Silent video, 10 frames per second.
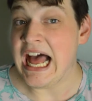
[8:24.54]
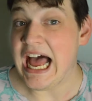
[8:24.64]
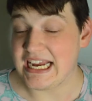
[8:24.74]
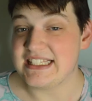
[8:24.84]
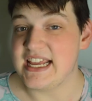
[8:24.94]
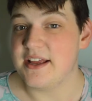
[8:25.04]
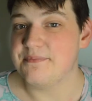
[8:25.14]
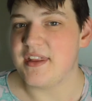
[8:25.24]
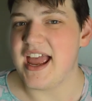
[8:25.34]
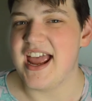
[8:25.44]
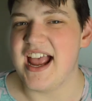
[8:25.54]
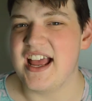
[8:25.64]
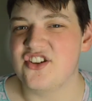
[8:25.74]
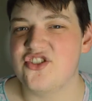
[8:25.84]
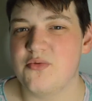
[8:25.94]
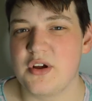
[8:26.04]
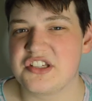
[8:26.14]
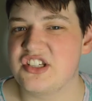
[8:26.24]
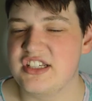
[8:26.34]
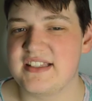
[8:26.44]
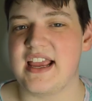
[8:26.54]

I could see it. And when she's